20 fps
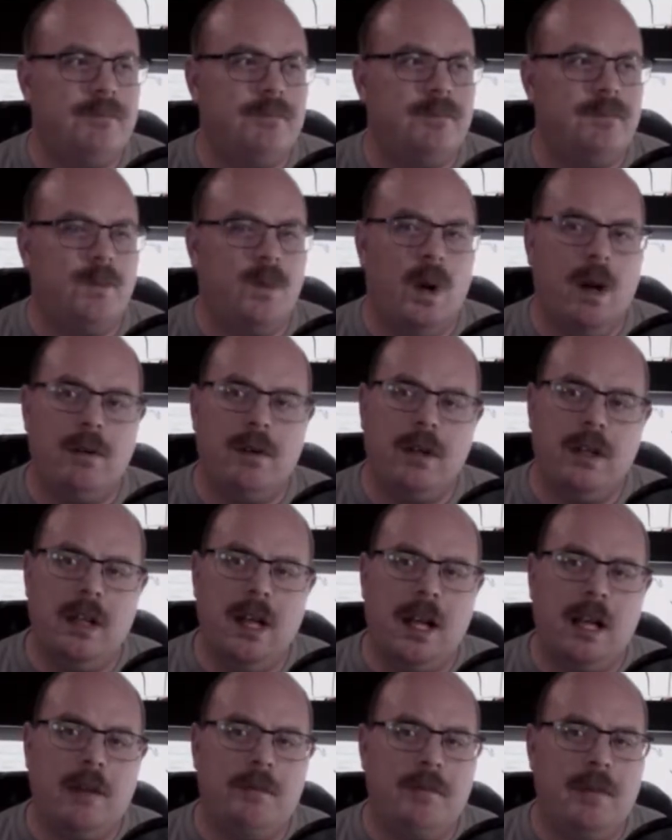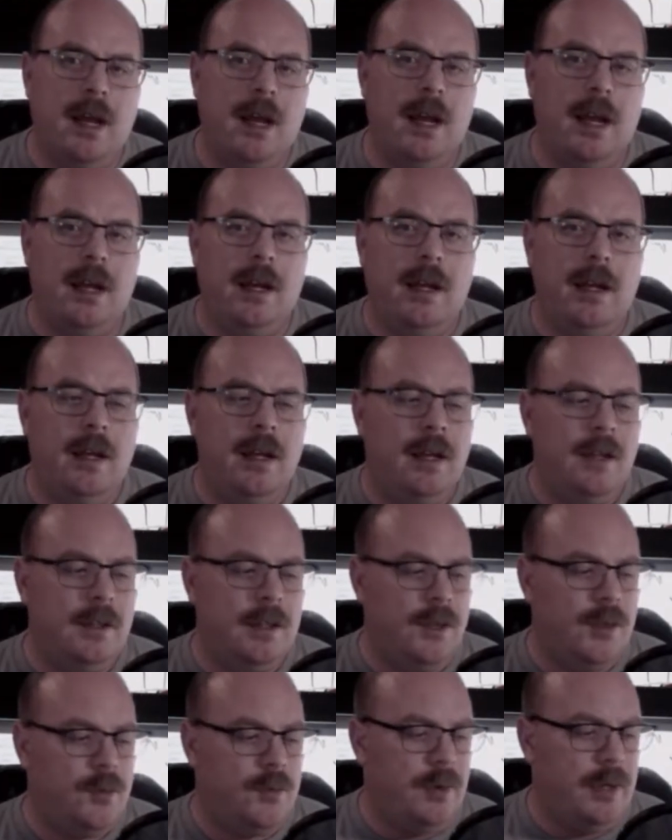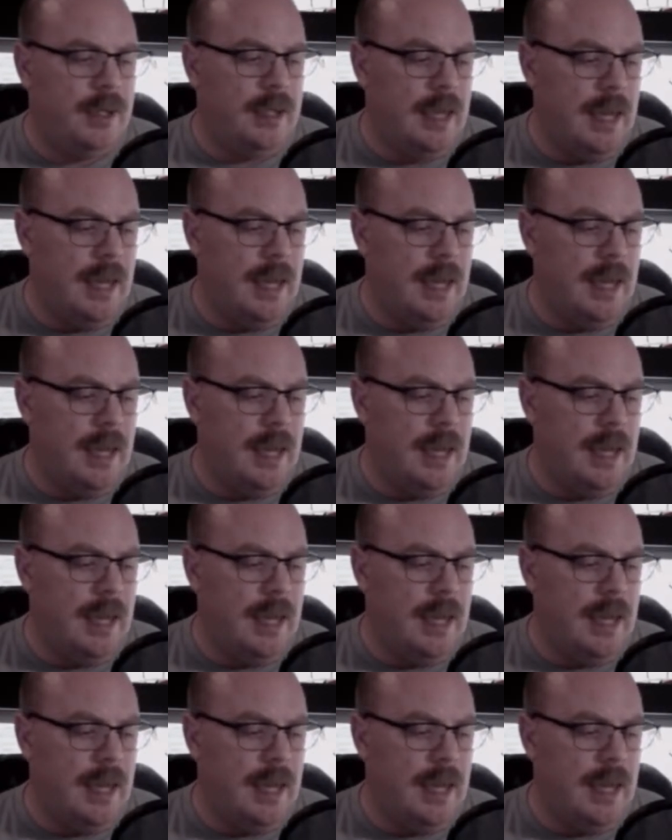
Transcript: Whatever luck, the